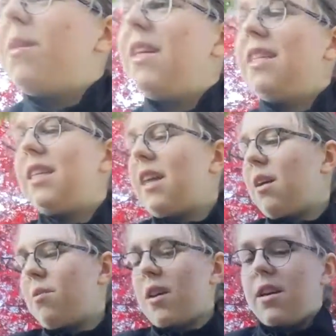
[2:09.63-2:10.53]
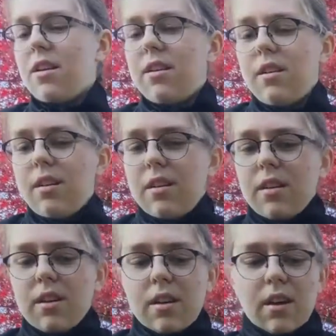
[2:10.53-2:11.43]
PDDIY.
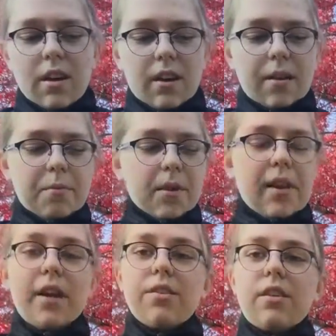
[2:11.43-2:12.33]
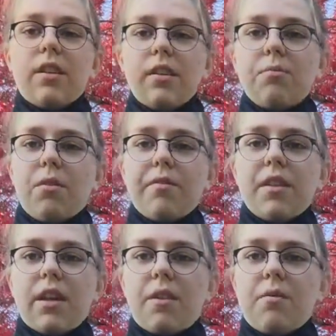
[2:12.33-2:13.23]
Well, actually, it's more of a
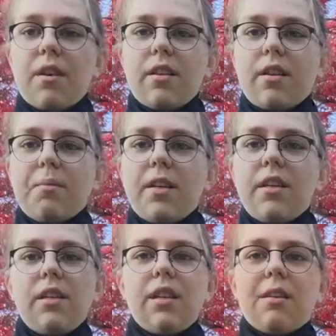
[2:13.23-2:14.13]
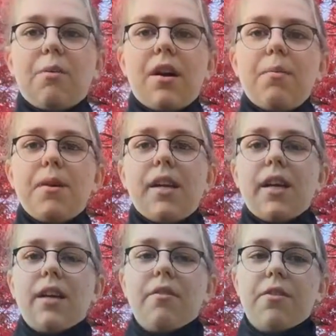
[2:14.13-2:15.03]
DIY than a PDDIY, but
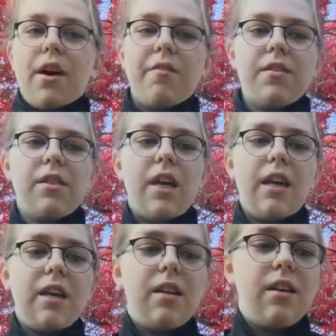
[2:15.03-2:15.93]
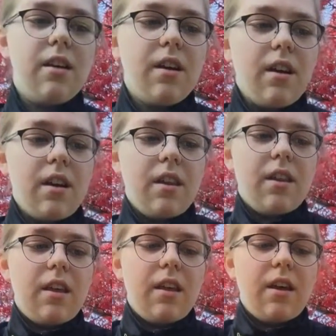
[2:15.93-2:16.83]
like if you haven't taken
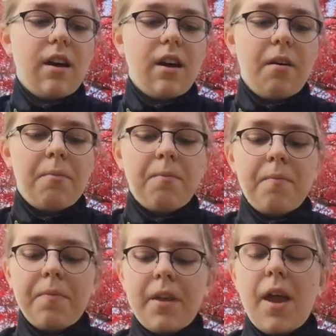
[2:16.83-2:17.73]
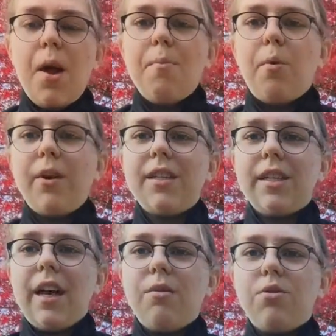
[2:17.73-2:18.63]
the Boy
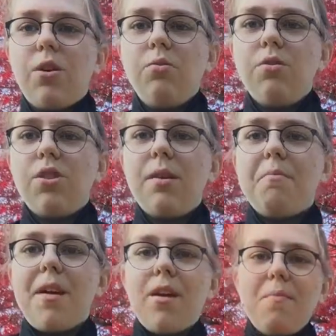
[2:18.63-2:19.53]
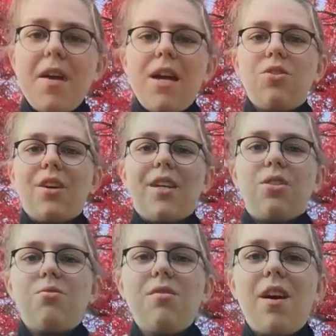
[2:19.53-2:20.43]
Scout Tote and Chip Merit Badge, I
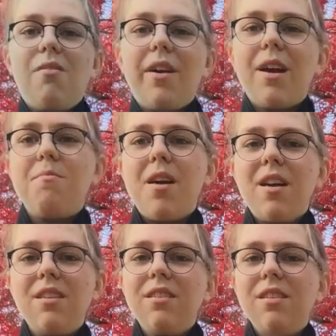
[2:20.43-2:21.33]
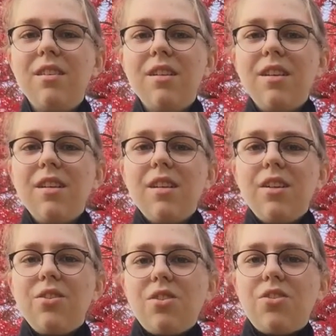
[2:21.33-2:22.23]
do not recommend
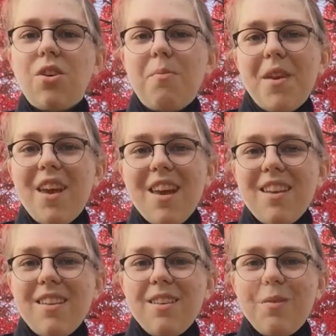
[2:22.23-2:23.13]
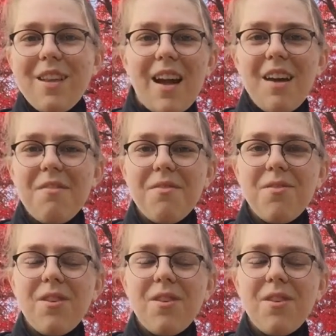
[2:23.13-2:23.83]
just jumping in with a knife,